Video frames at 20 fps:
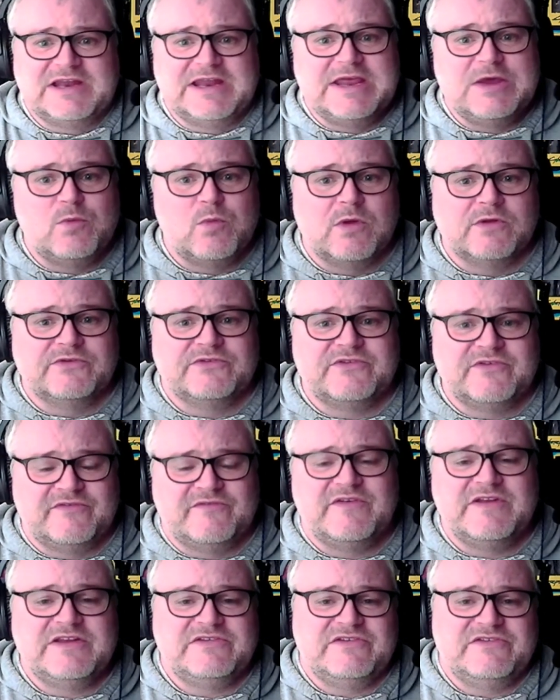he wants to
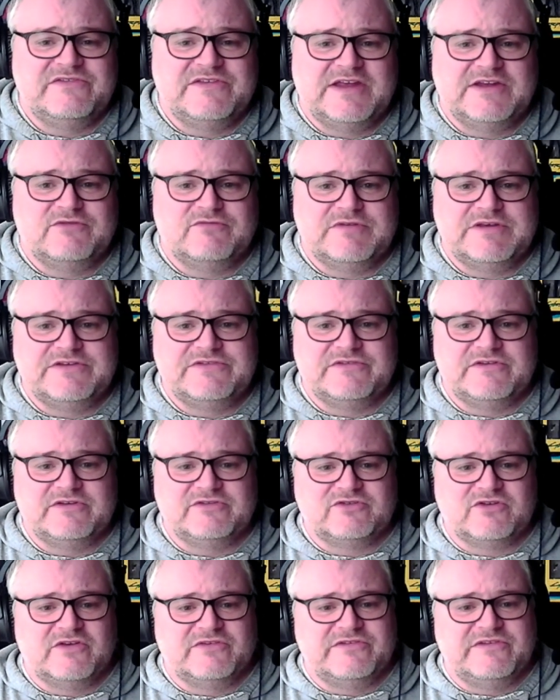finish his dad's
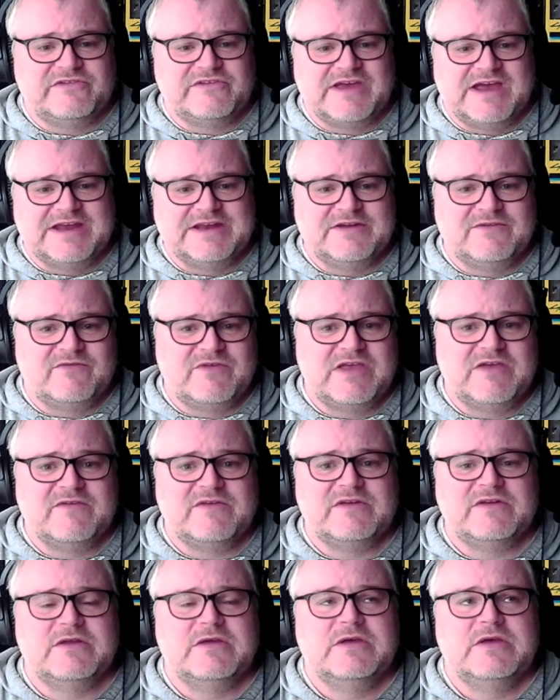research because he's kind of
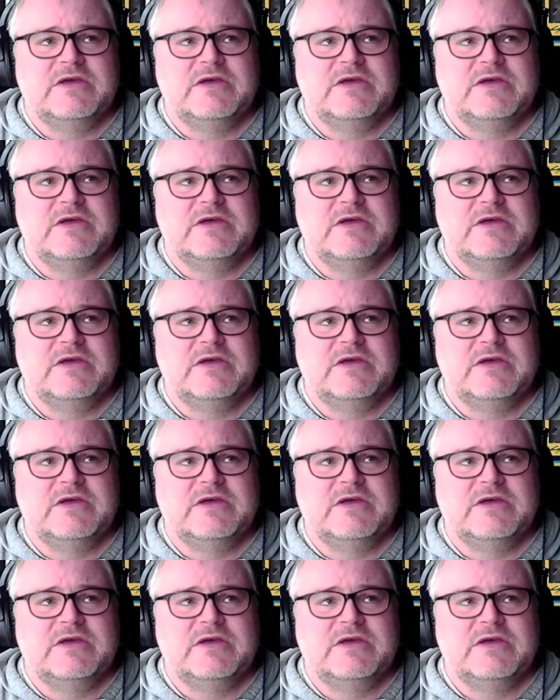given